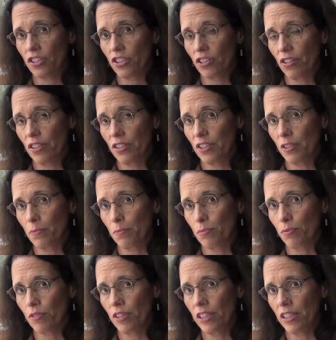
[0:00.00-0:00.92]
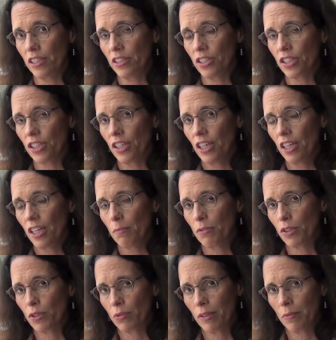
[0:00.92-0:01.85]
So there's a bridge
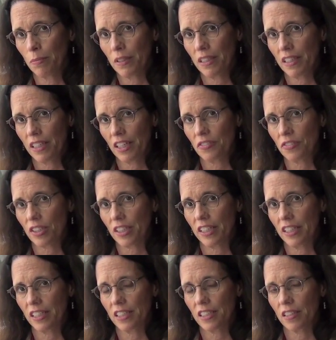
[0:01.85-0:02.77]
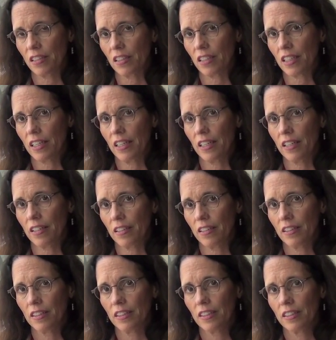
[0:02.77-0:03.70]
between pediatric and adult care.